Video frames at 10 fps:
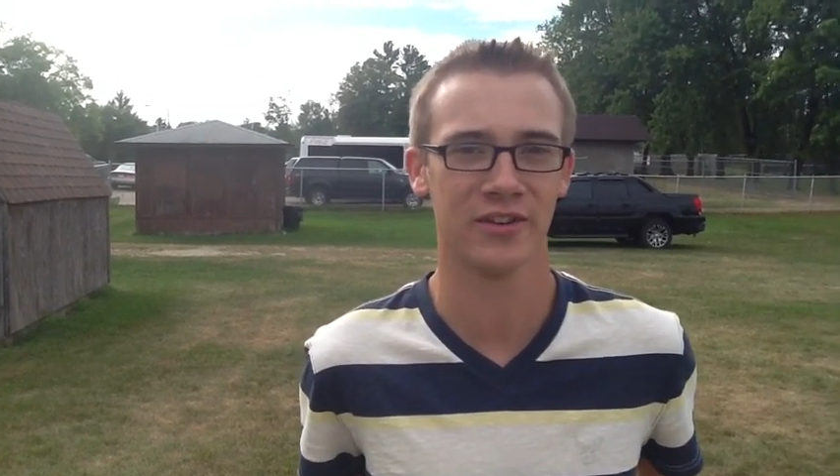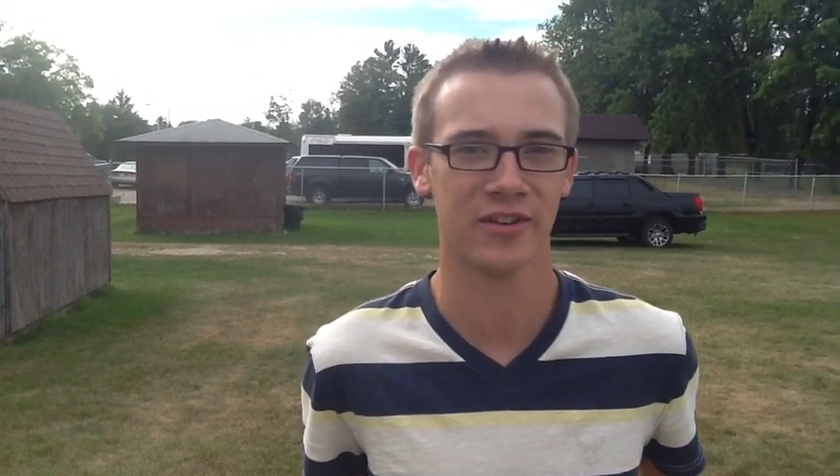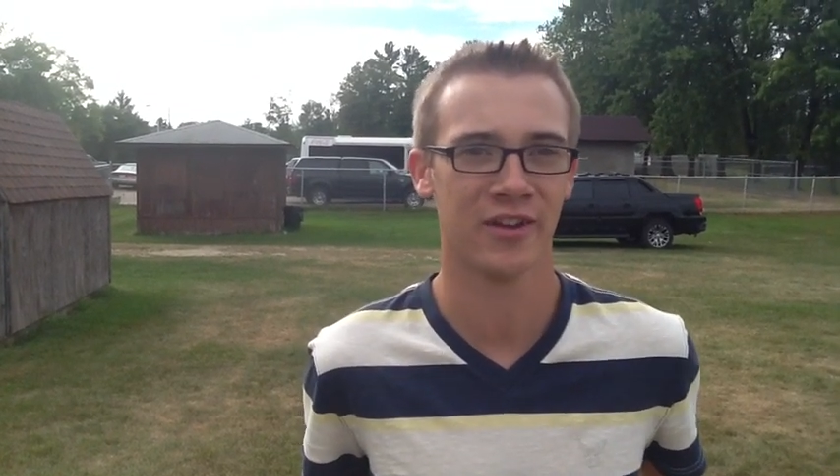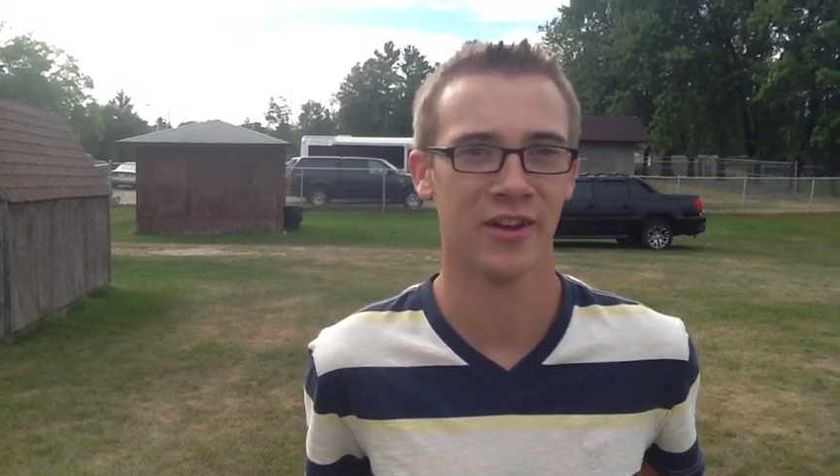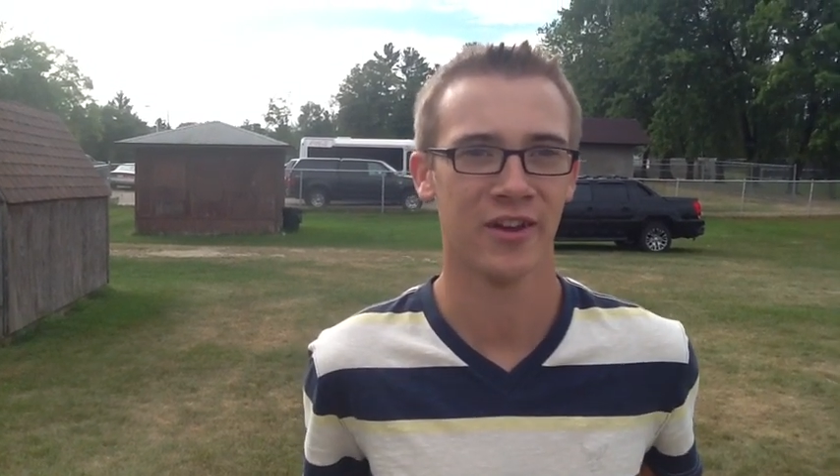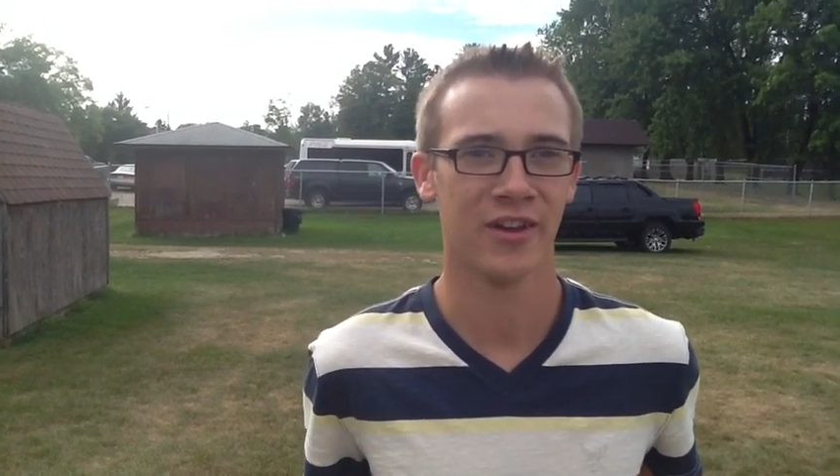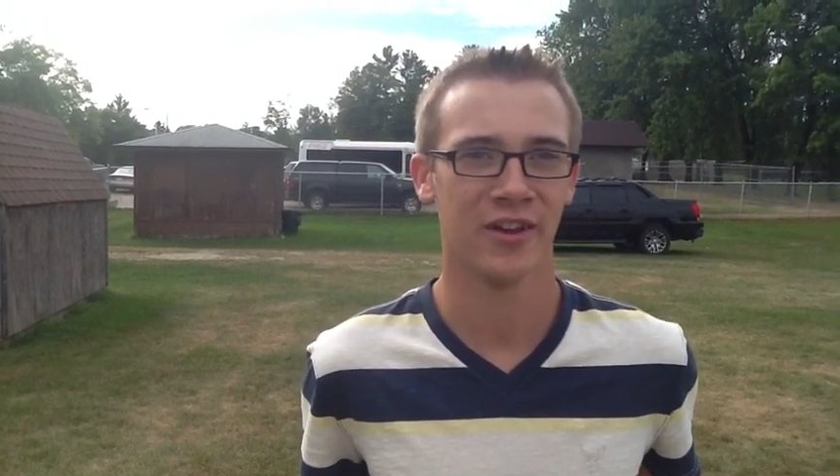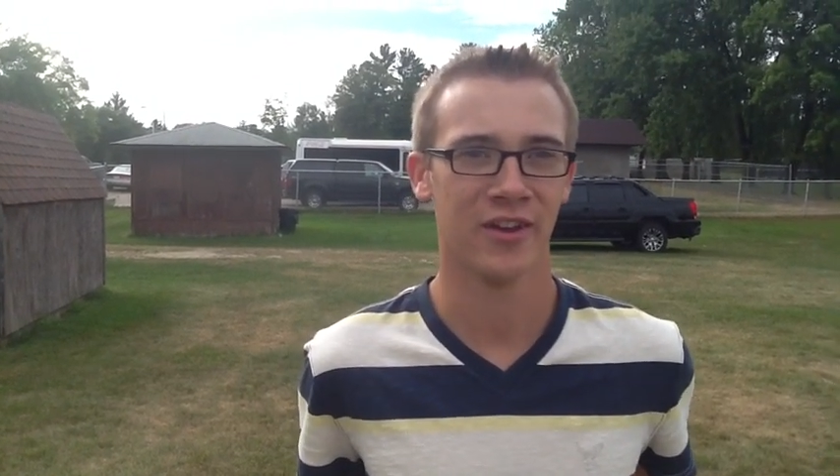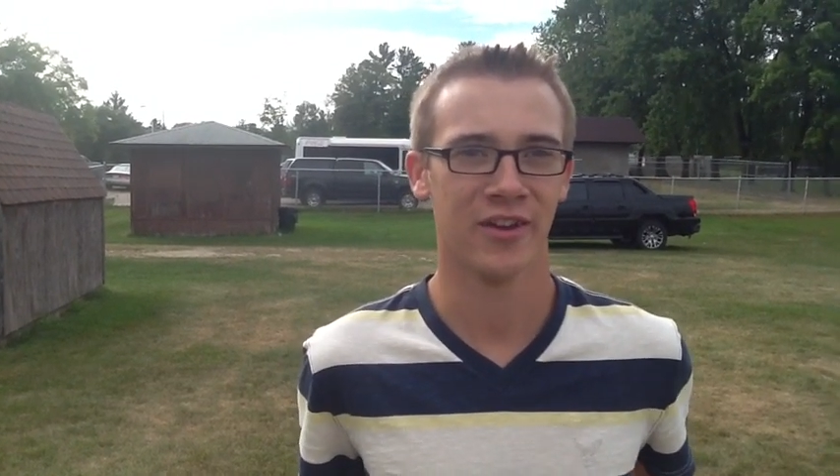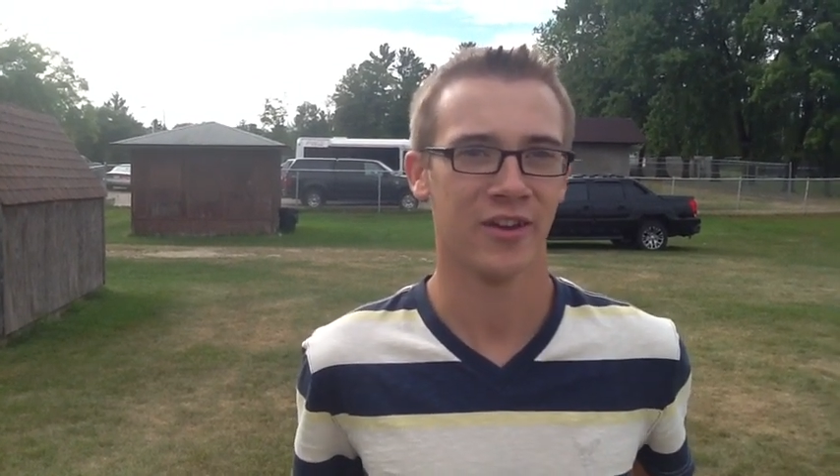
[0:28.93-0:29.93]

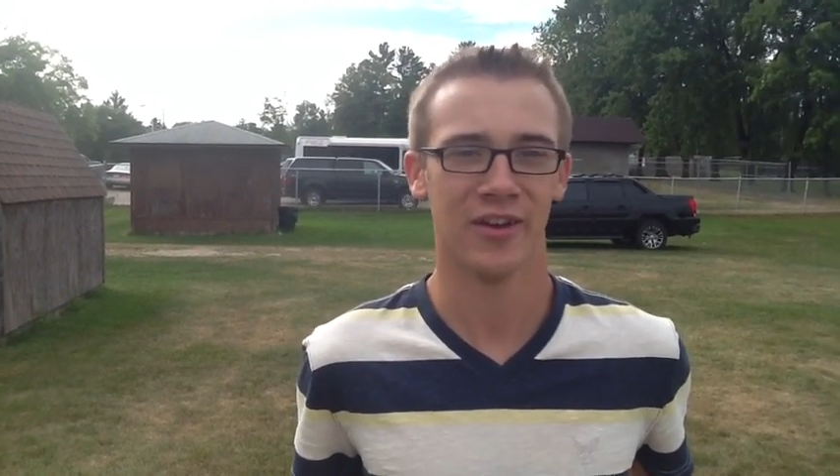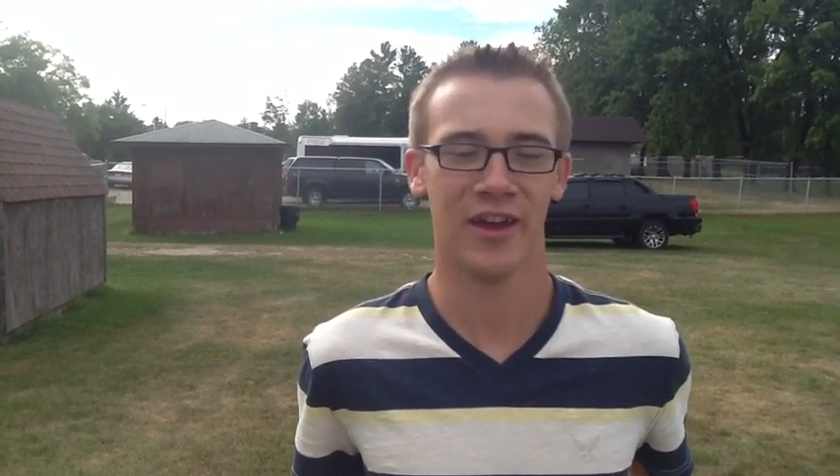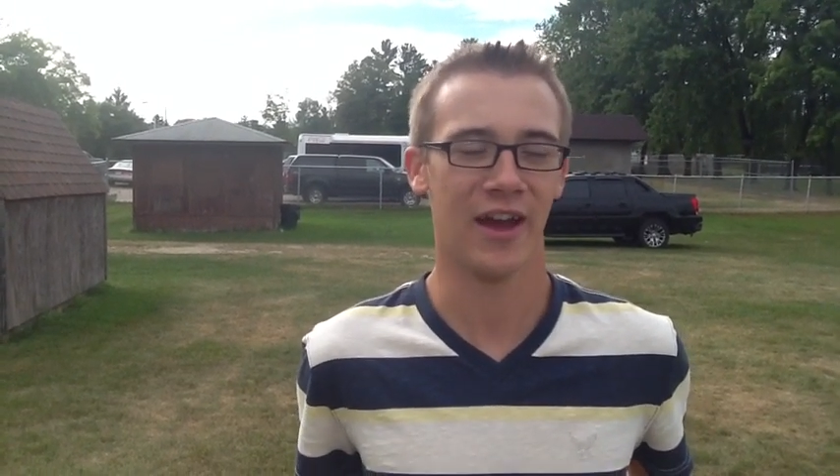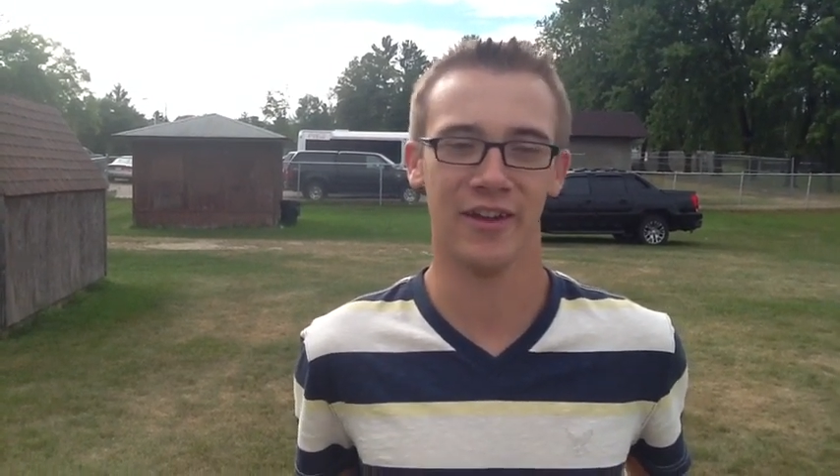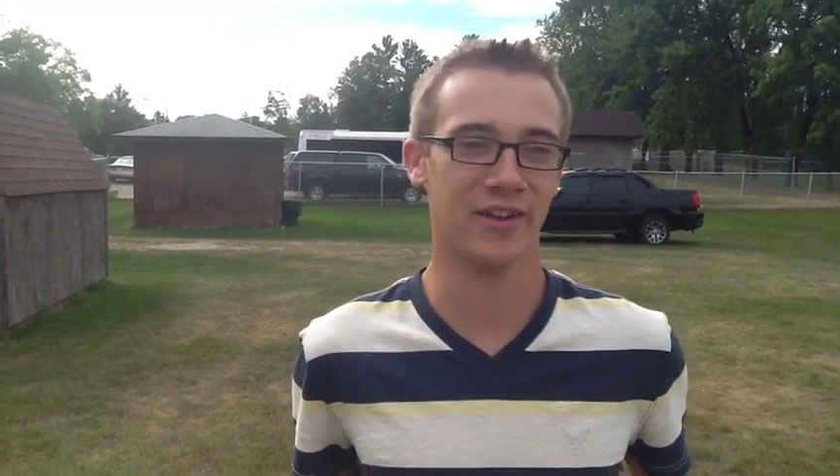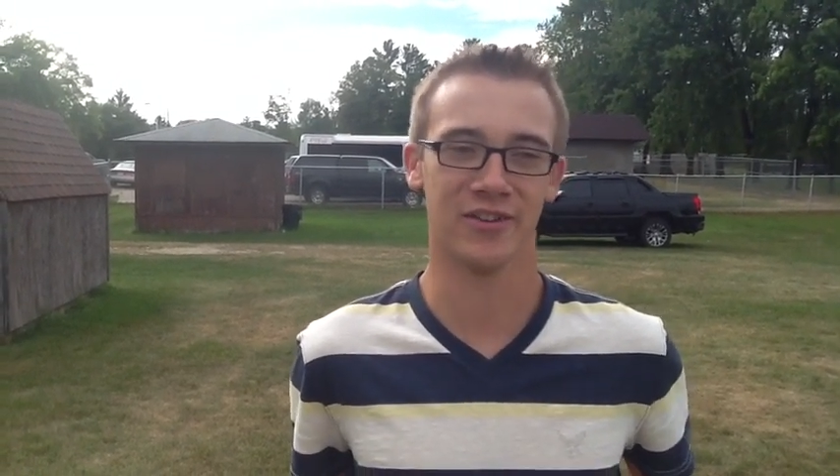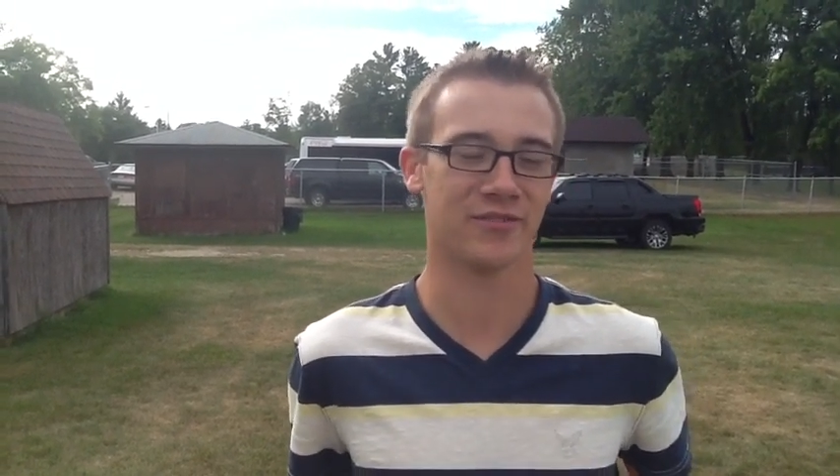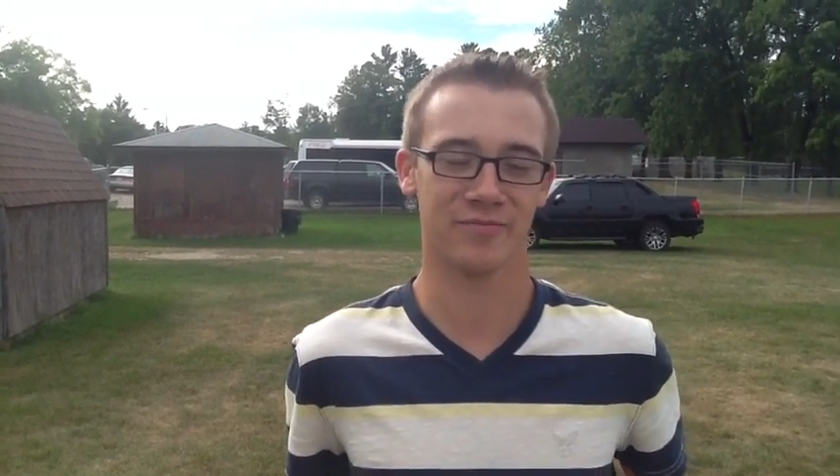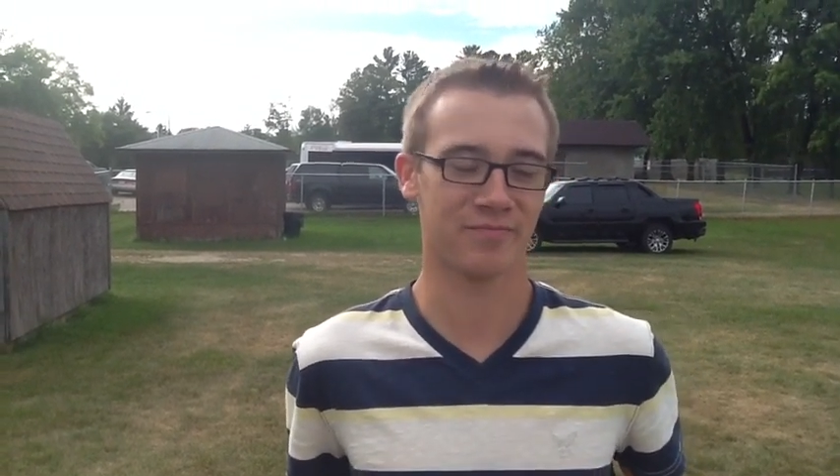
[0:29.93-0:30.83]
and uh, it,